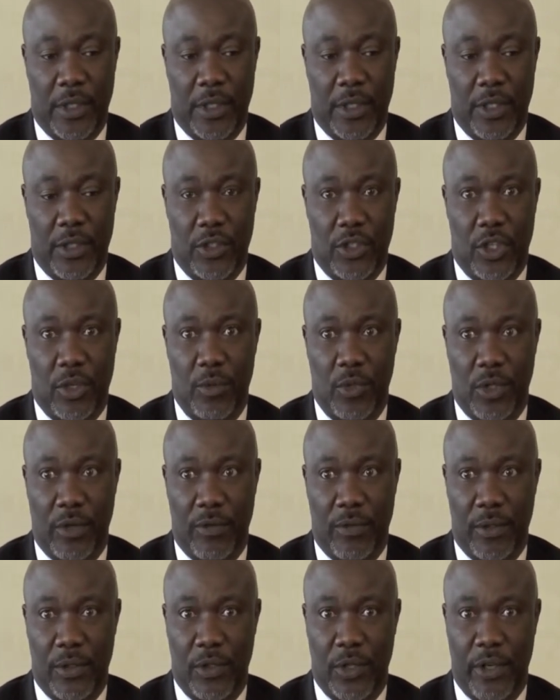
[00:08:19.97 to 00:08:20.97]
in terms of
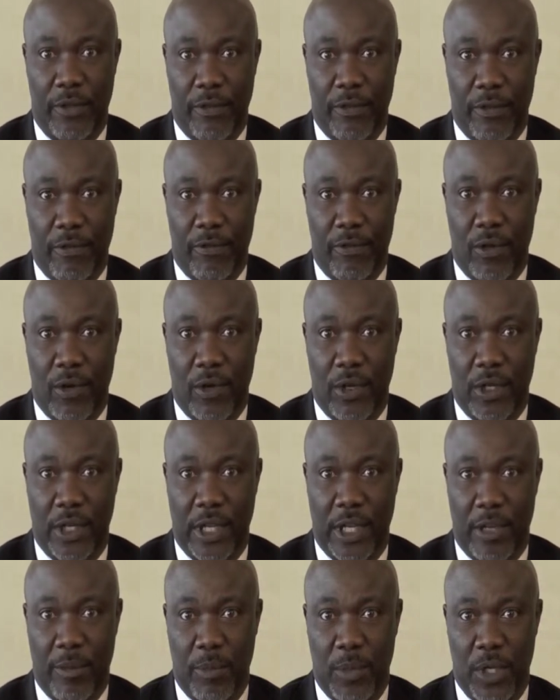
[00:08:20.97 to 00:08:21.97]
looking for fraud
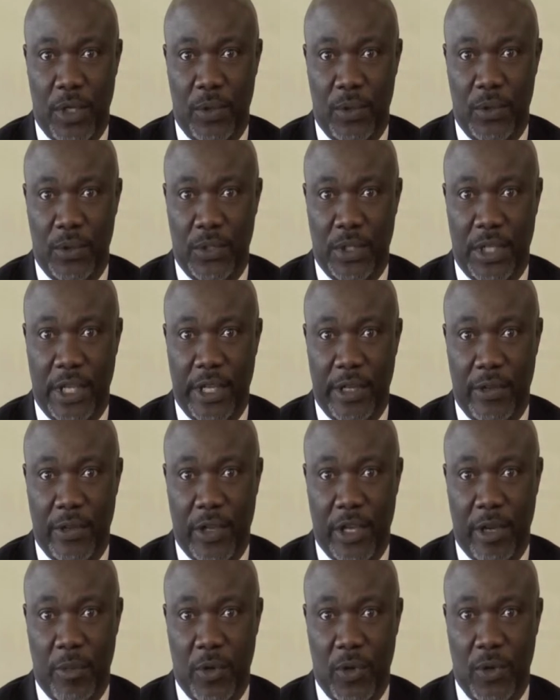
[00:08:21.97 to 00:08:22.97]
and abuse in the
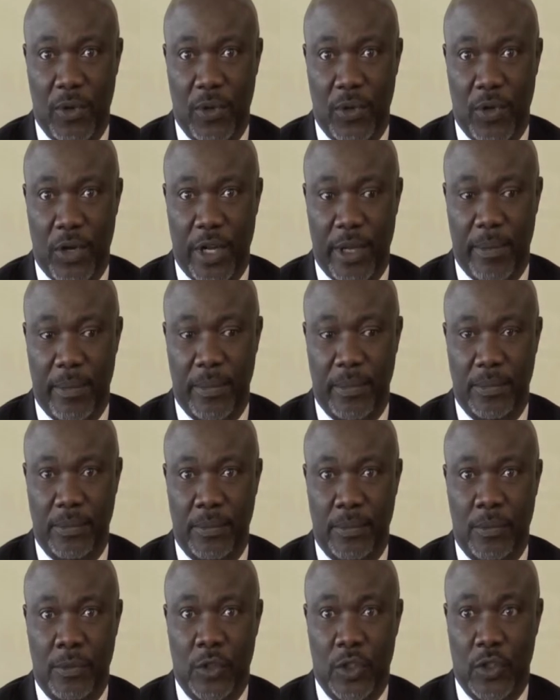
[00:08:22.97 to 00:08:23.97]
healthcare program.
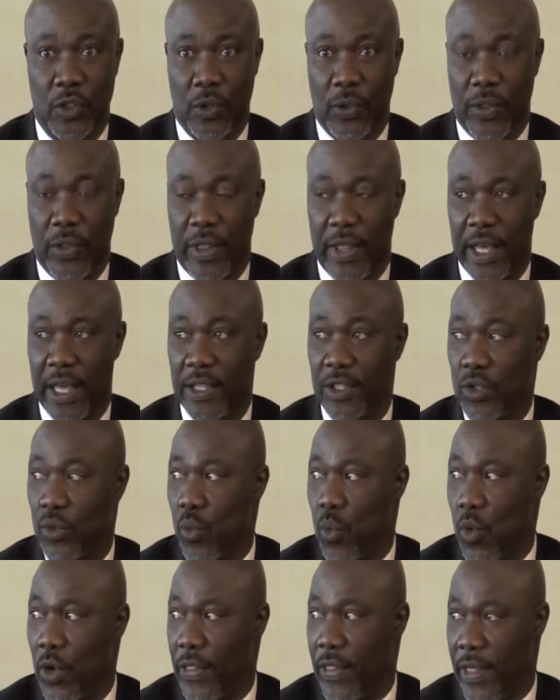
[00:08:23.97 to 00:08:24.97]
So that's
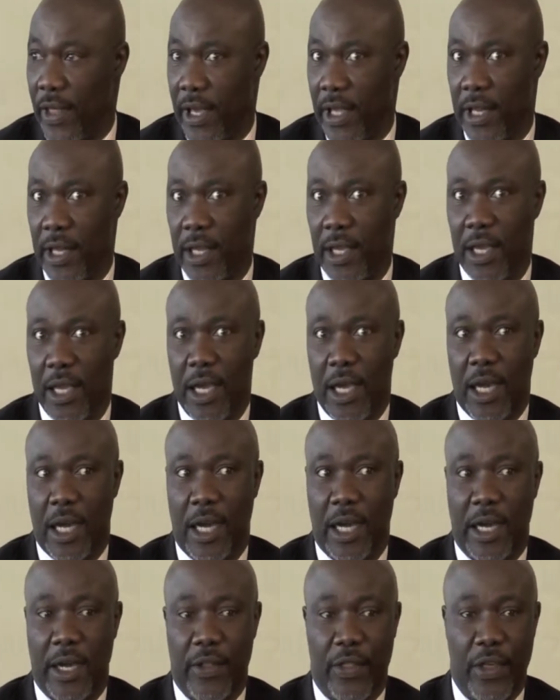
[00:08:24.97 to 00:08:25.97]
one thing.
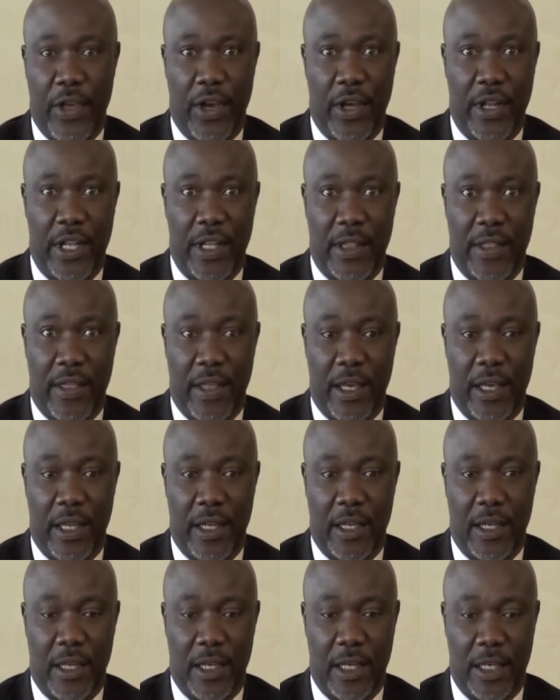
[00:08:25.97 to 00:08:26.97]
The other
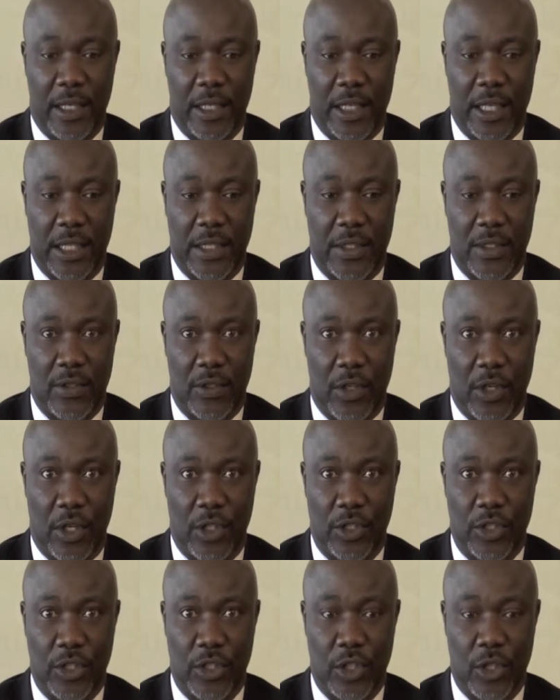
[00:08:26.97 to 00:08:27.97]
thing that's
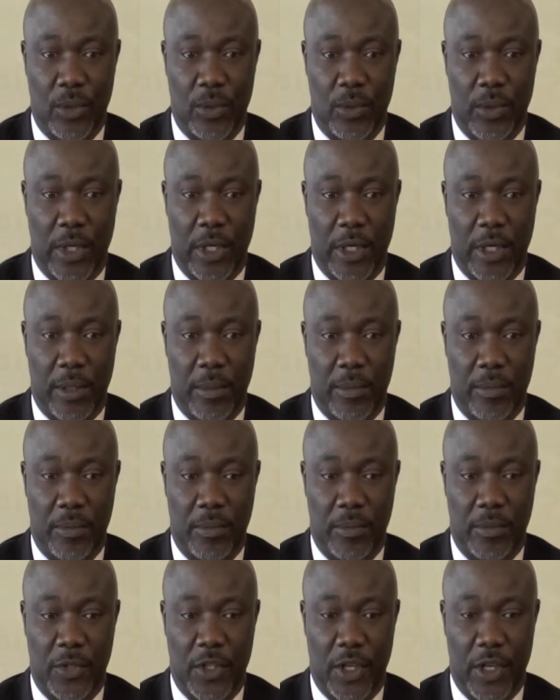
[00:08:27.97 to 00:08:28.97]
also
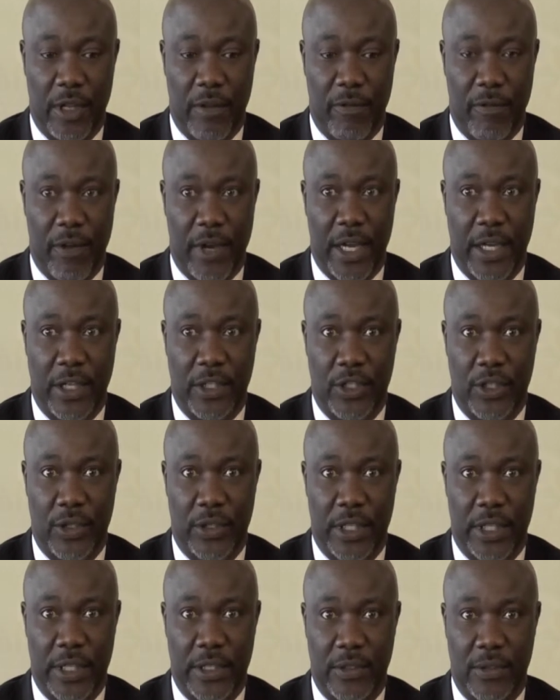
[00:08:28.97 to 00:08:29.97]
the other factor
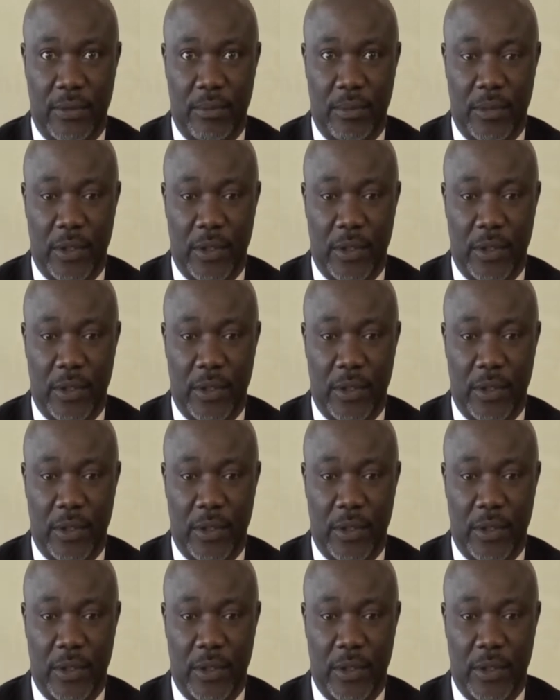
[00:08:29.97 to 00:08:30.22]
that's